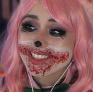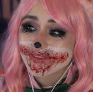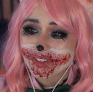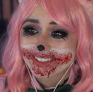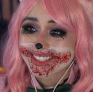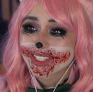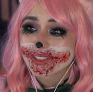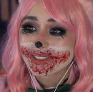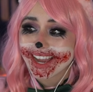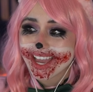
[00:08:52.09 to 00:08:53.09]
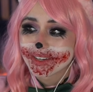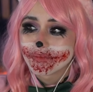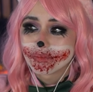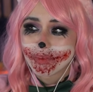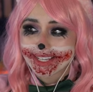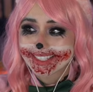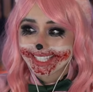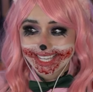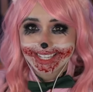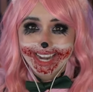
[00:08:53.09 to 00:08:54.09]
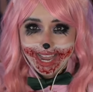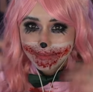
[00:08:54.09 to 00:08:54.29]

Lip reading: the first 2, and by seen, I